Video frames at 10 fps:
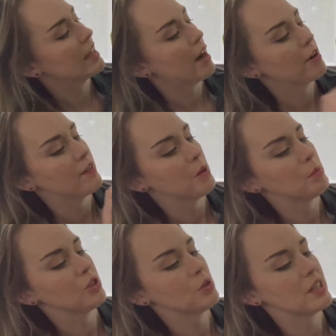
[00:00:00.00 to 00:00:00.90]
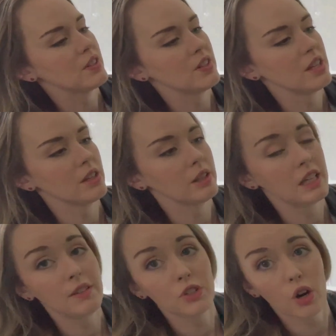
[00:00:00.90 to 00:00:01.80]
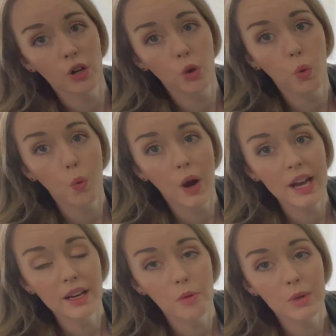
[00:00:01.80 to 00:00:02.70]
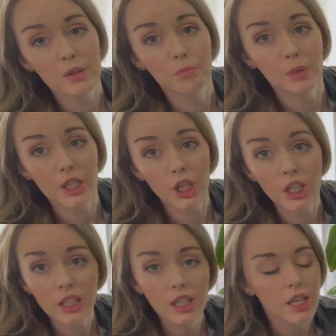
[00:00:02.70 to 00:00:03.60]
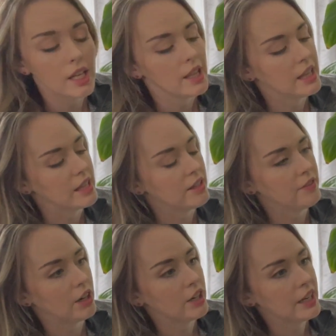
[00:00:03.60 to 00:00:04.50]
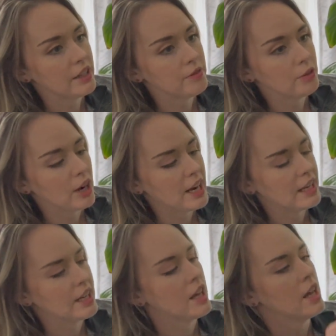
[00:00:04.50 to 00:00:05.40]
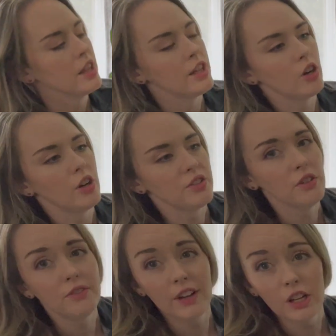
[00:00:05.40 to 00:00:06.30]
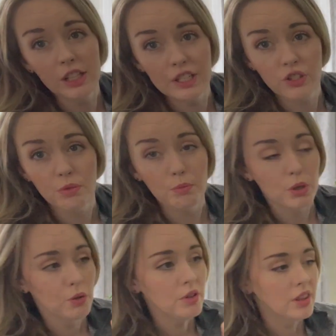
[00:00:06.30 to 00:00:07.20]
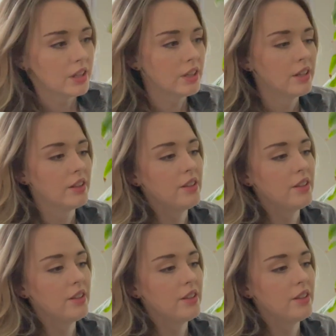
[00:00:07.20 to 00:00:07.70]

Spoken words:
out of it, but you can see the leaves are quite a bit bigger than the variegated variety. They're also fairly smooth. The